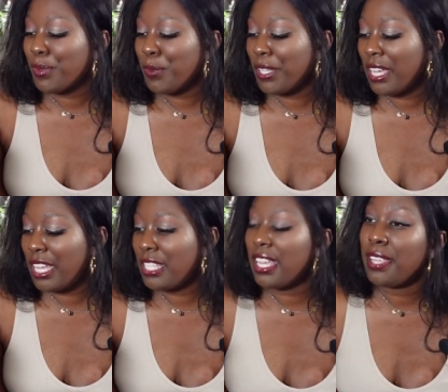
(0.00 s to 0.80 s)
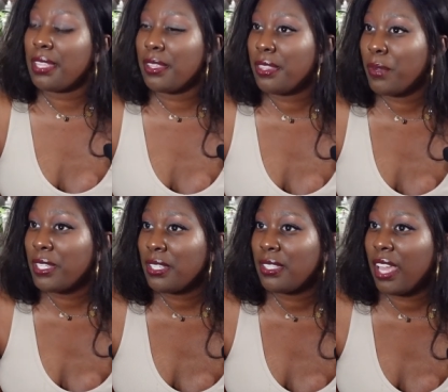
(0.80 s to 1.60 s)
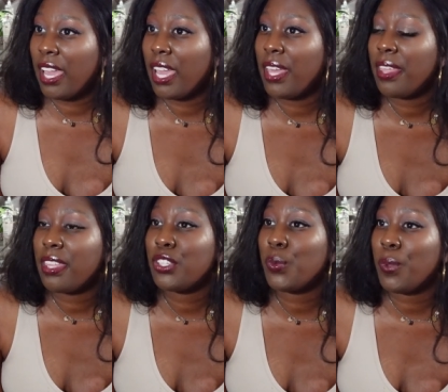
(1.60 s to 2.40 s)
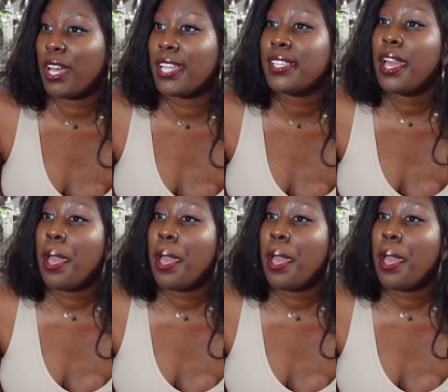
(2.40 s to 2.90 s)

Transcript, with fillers: because I want to say this was